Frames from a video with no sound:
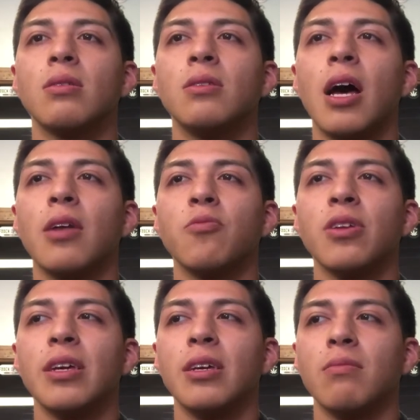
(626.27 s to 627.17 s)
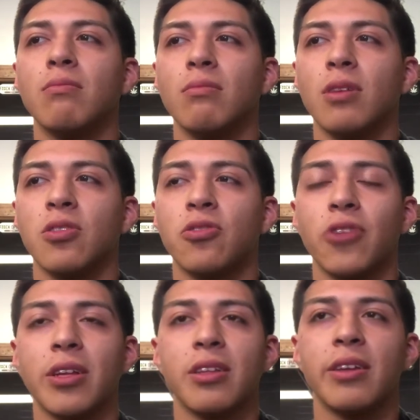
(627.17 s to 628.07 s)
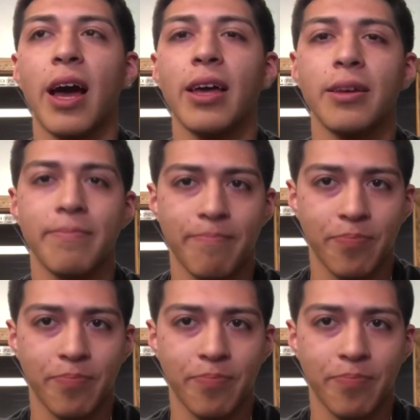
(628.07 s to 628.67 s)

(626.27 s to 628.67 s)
not really a strict diet,